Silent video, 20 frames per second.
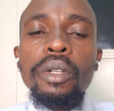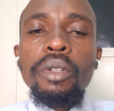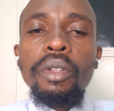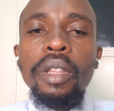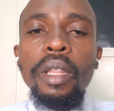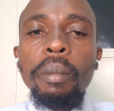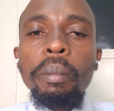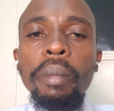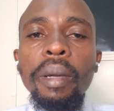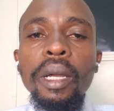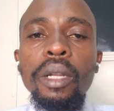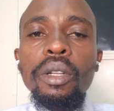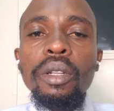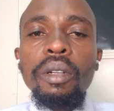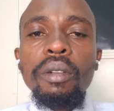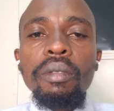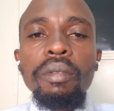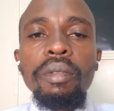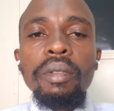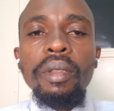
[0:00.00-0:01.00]
on the part
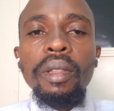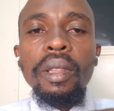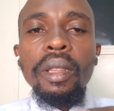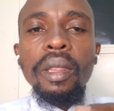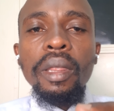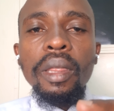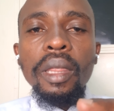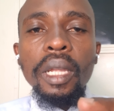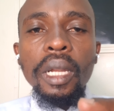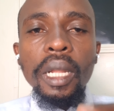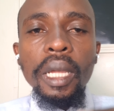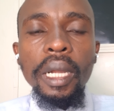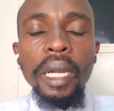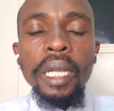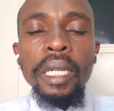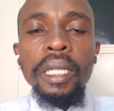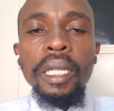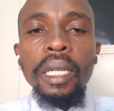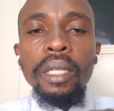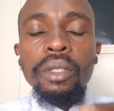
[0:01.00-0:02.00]
of the
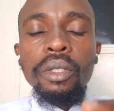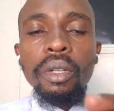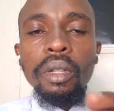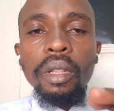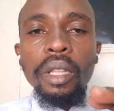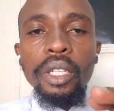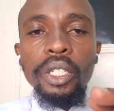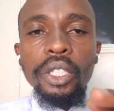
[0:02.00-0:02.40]
directors or the